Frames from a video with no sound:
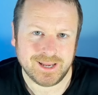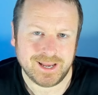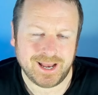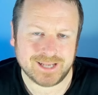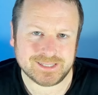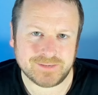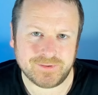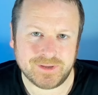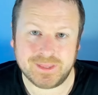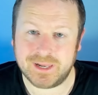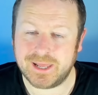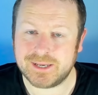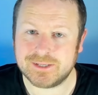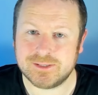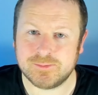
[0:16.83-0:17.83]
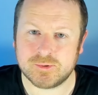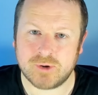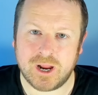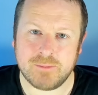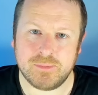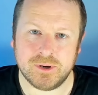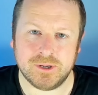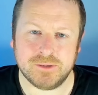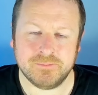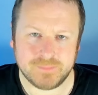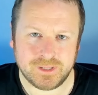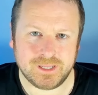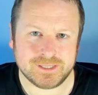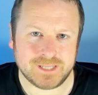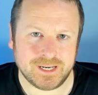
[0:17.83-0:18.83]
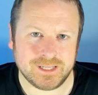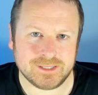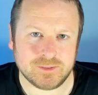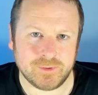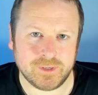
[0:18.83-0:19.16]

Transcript: As ever, hit that like and subscribe button. Let's get into